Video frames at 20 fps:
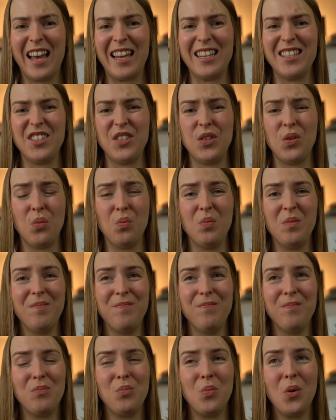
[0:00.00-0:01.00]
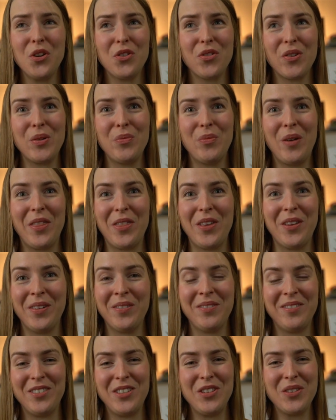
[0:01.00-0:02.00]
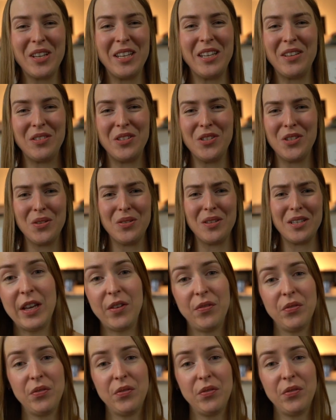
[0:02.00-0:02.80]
and you're wondering whether you can even do this,